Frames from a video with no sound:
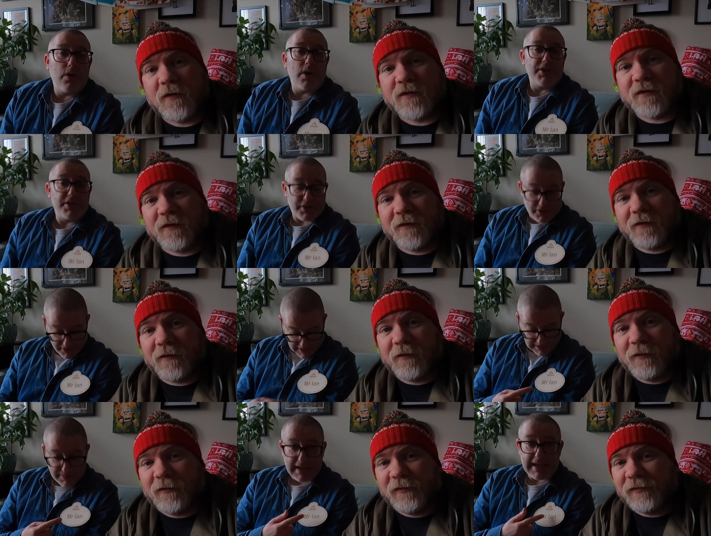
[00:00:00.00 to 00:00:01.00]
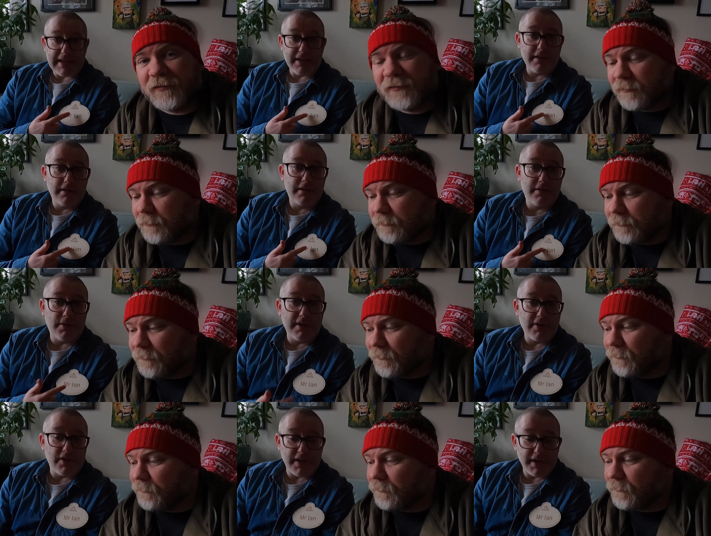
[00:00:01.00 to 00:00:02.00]
Speaker 1: Oh, I should also explain why
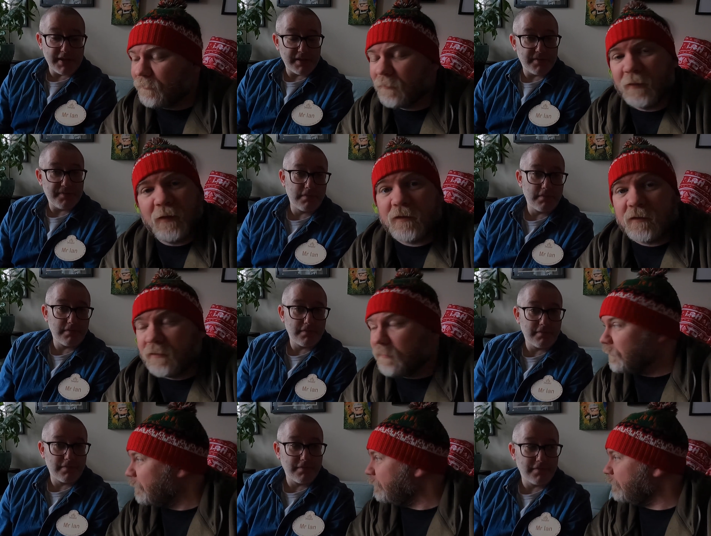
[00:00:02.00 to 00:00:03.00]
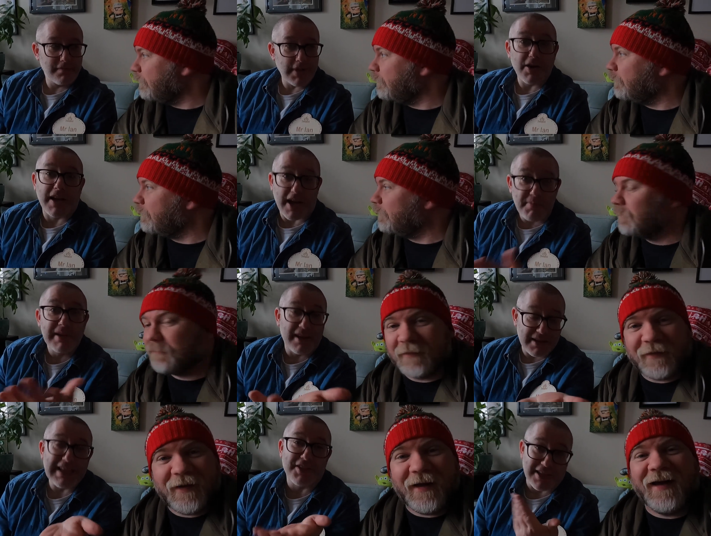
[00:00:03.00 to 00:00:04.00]
I've got this. Okay, I mean, I'll
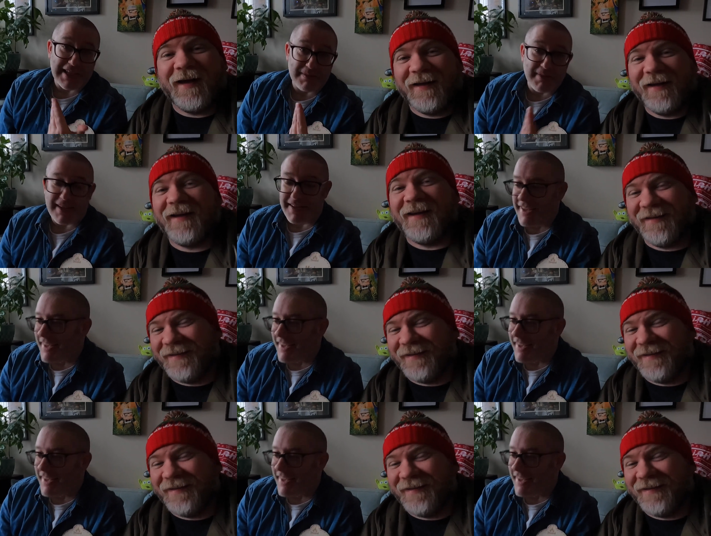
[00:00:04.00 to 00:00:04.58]
literally explain.